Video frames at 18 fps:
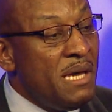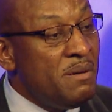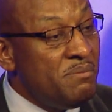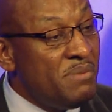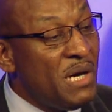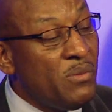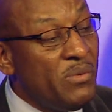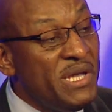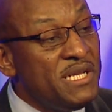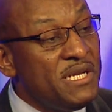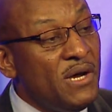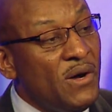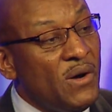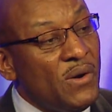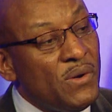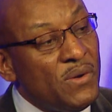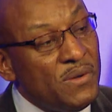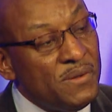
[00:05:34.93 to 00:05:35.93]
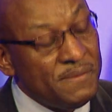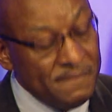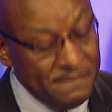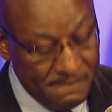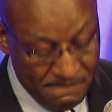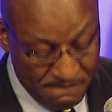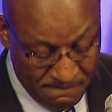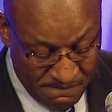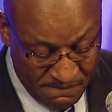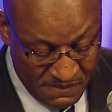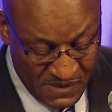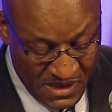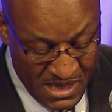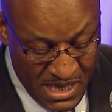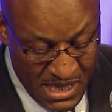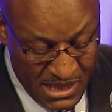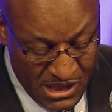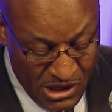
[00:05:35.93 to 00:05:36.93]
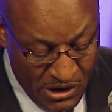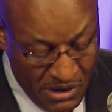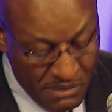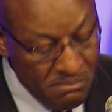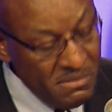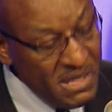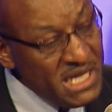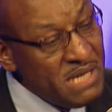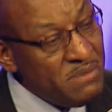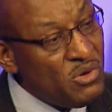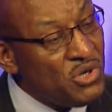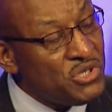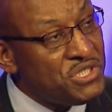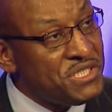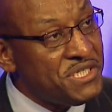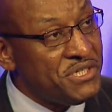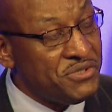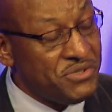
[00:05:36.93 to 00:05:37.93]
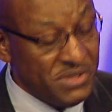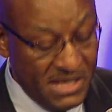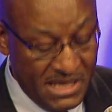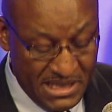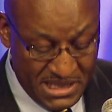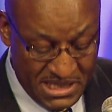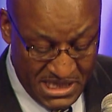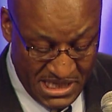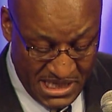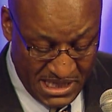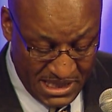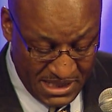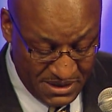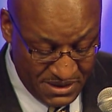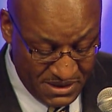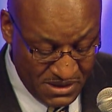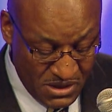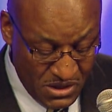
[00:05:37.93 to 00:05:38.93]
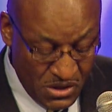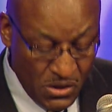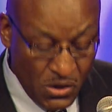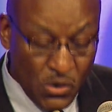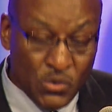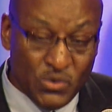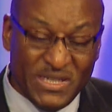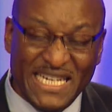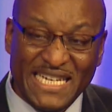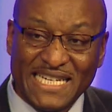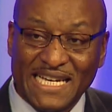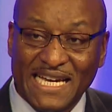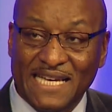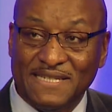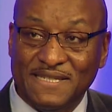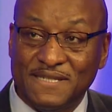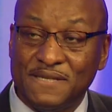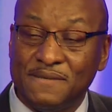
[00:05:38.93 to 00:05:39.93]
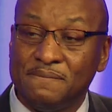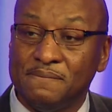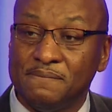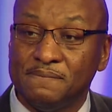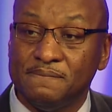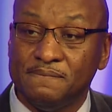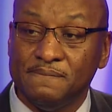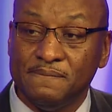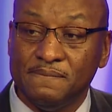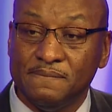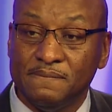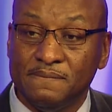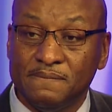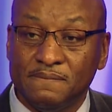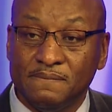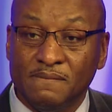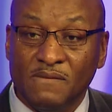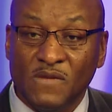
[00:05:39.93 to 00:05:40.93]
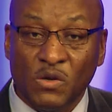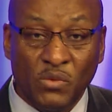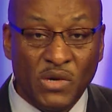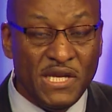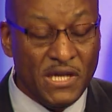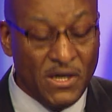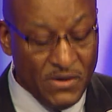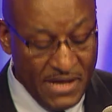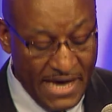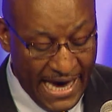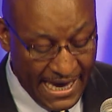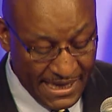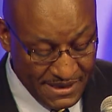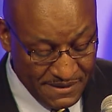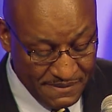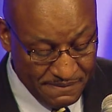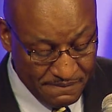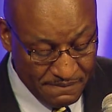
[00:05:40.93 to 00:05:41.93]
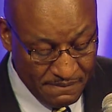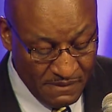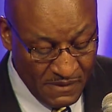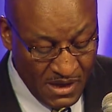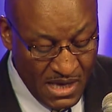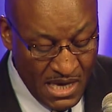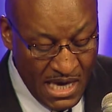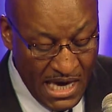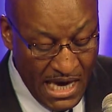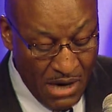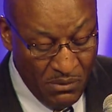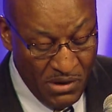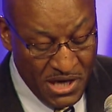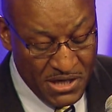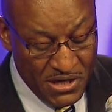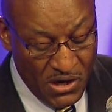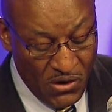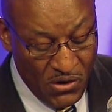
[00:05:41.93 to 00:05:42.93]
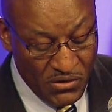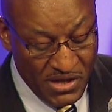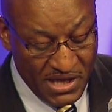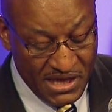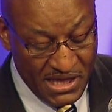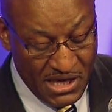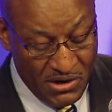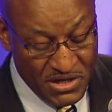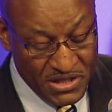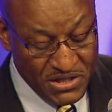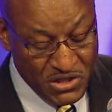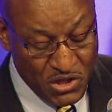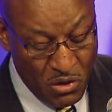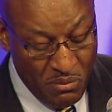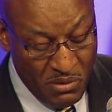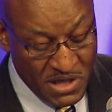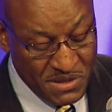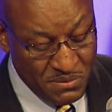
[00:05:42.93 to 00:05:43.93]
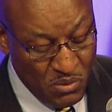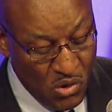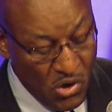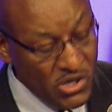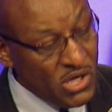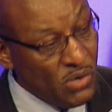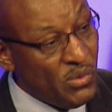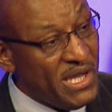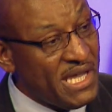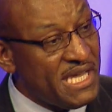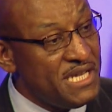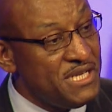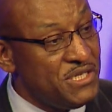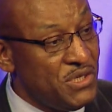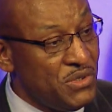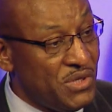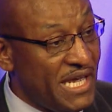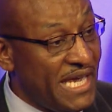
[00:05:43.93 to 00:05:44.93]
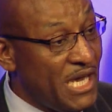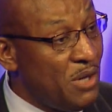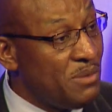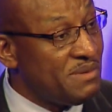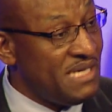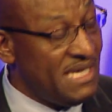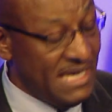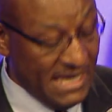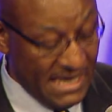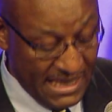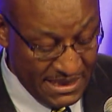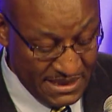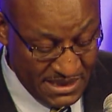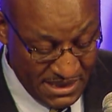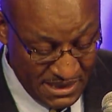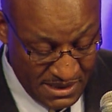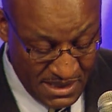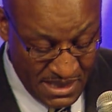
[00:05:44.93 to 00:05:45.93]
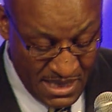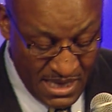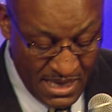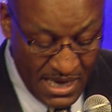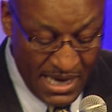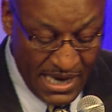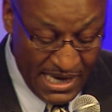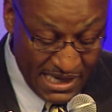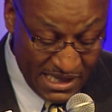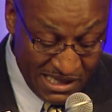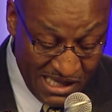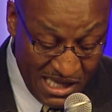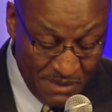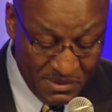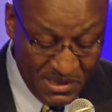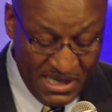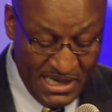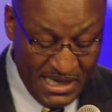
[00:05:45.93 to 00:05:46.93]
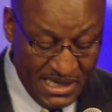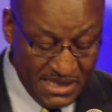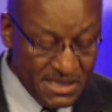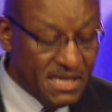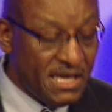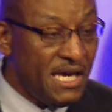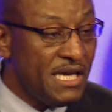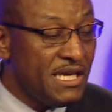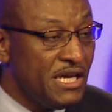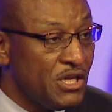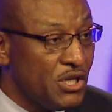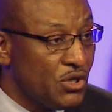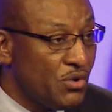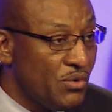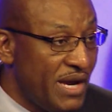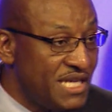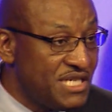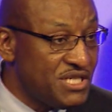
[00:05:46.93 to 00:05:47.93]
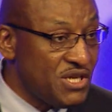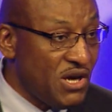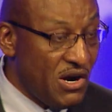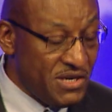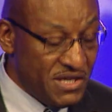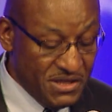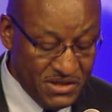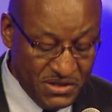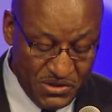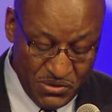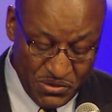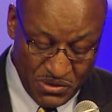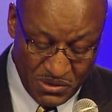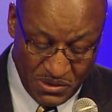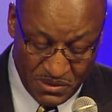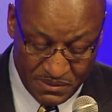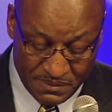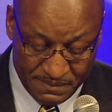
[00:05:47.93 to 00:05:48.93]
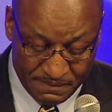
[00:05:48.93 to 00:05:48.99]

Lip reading: But we know there are many more children and teens who need us. We know that. And we know that there is so much more that we can do to help kids, club kids, get a great start in school,